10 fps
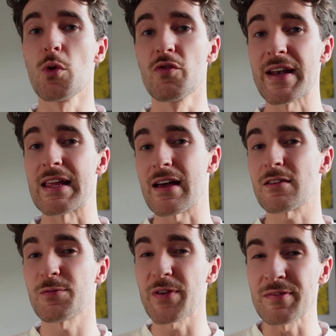already
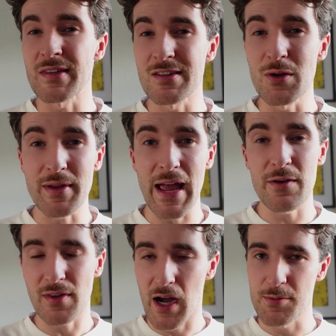that's 52k
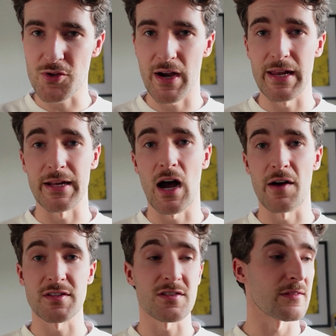of time trialing
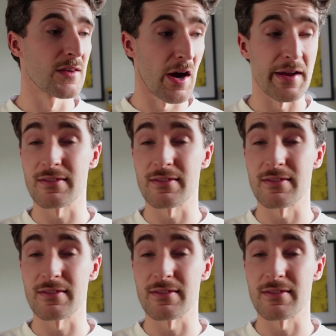after just 9